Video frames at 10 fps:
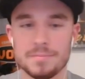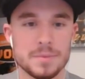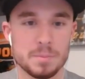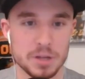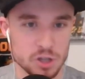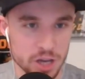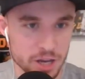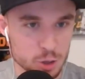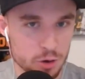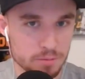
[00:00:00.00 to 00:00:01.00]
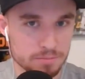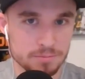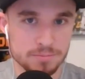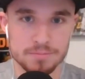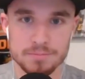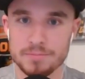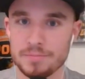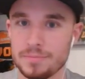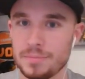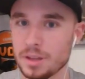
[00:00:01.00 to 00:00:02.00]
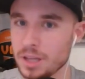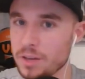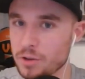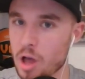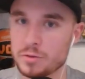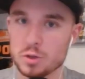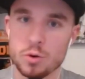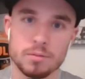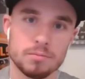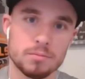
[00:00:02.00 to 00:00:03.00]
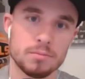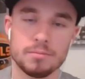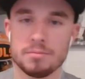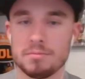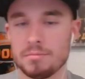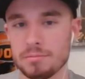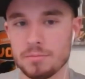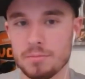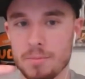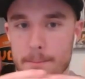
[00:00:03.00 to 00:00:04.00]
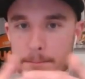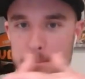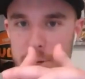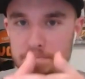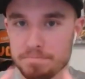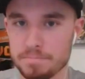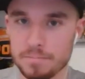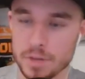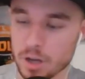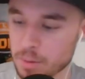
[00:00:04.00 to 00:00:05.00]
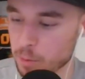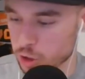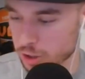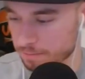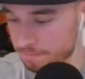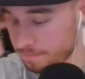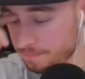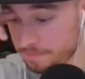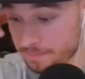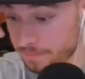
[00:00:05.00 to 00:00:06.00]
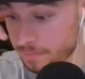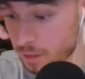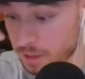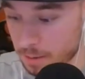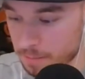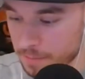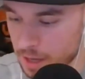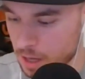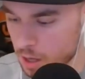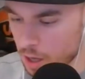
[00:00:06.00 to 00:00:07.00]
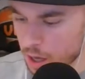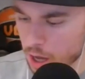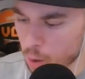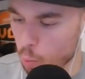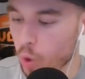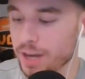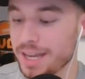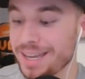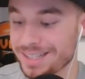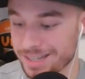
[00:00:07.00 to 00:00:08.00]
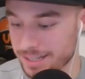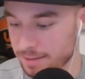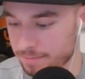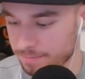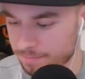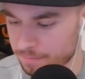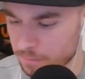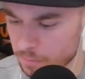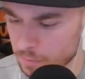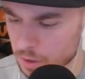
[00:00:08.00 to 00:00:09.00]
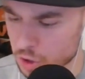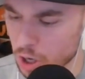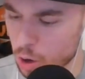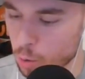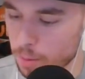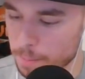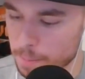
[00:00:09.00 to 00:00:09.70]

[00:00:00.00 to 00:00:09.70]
the PGA Tour, the LIV Golf Tour, boop, they're going to be merging. They'll become one entity. So